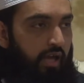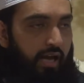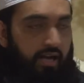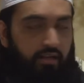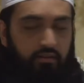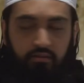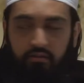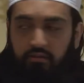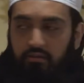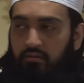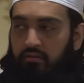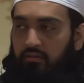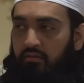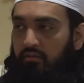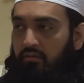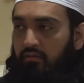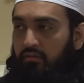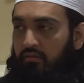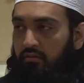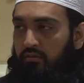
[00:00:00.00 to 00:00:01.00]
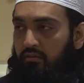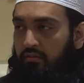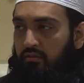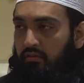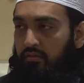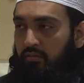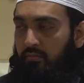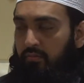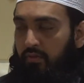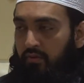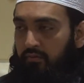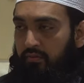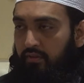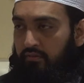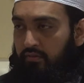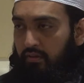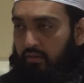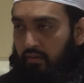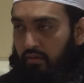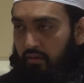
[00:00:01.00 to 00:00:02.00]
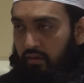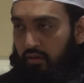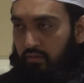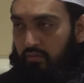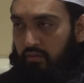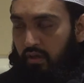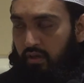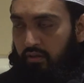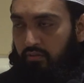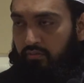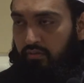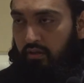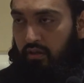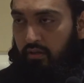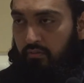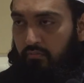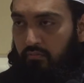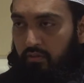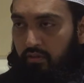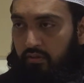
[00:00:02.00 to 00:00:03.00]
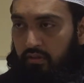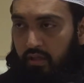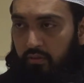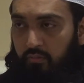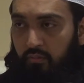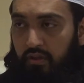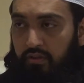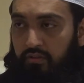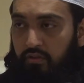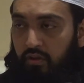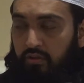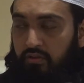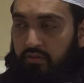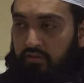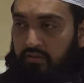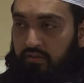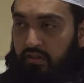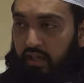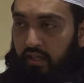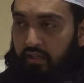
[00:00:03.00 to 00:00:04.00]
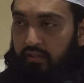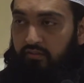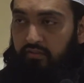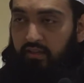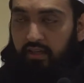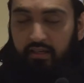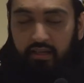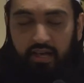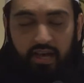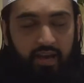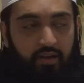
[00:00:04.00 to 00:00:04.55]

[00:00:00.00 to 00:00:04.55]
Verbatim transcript: And Prophet then went on to say, he said,